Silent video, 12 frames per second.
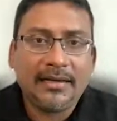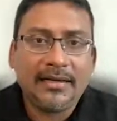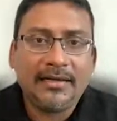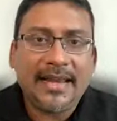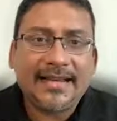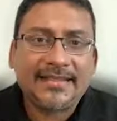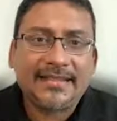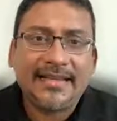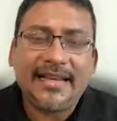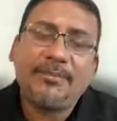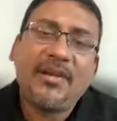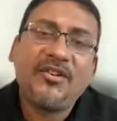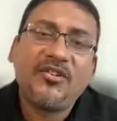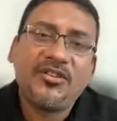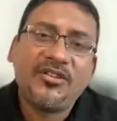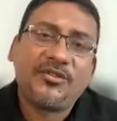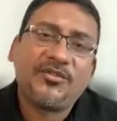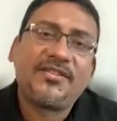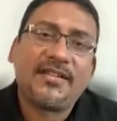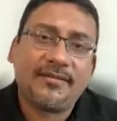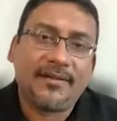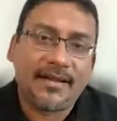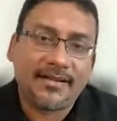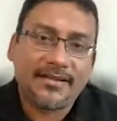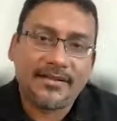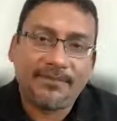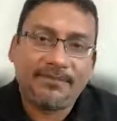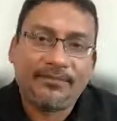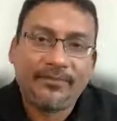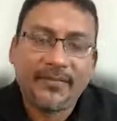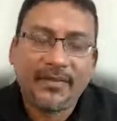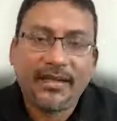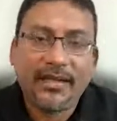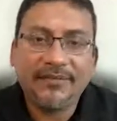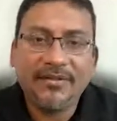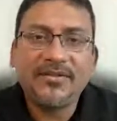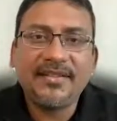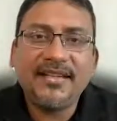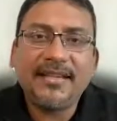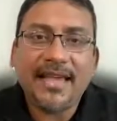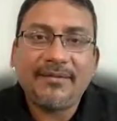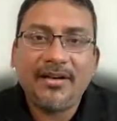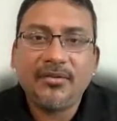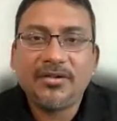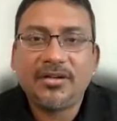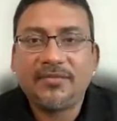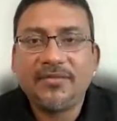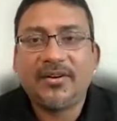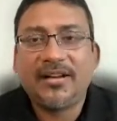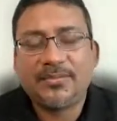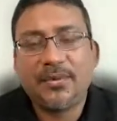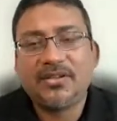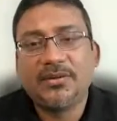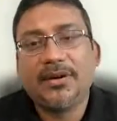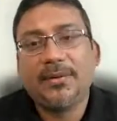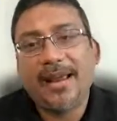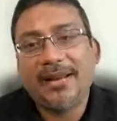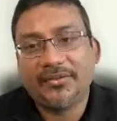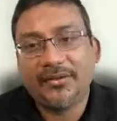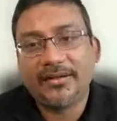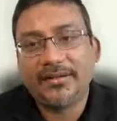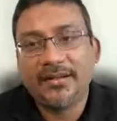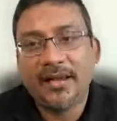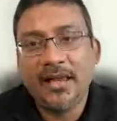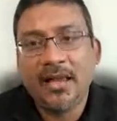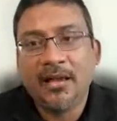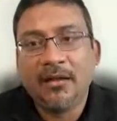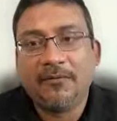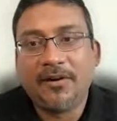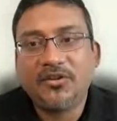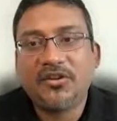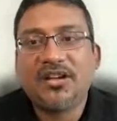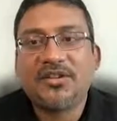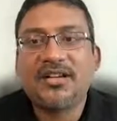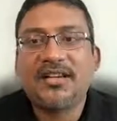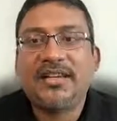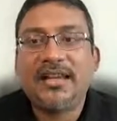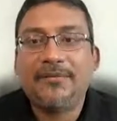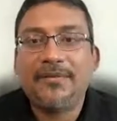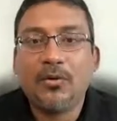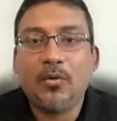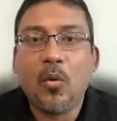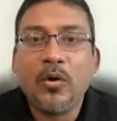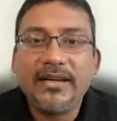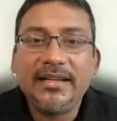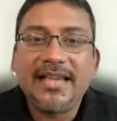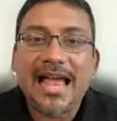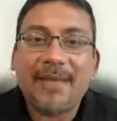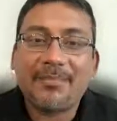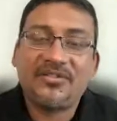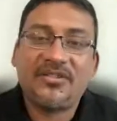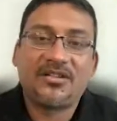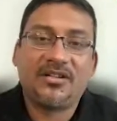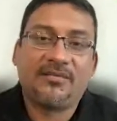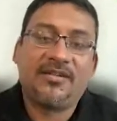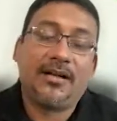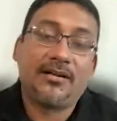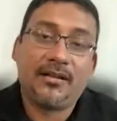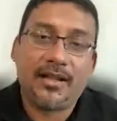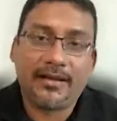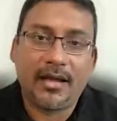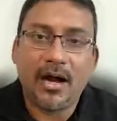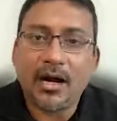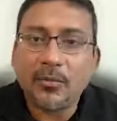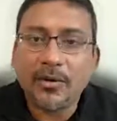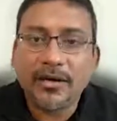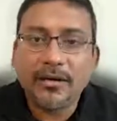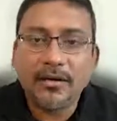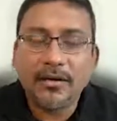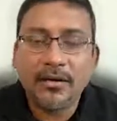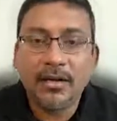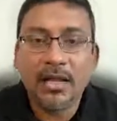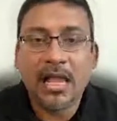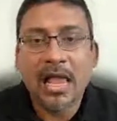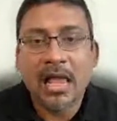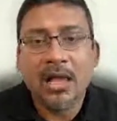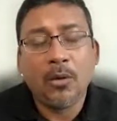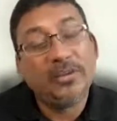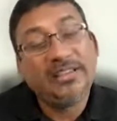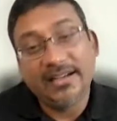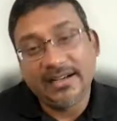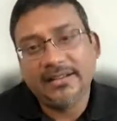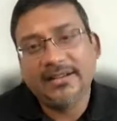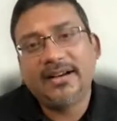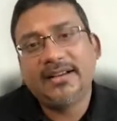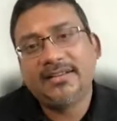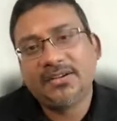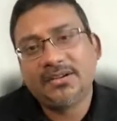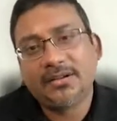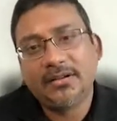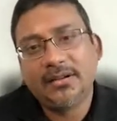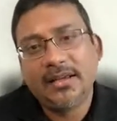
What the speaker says: Next, let me introduce you to serverless. If you see the evolution of your responsibility matrix, virtualization gave you only the abstraction of the underlying hardware. With containerization,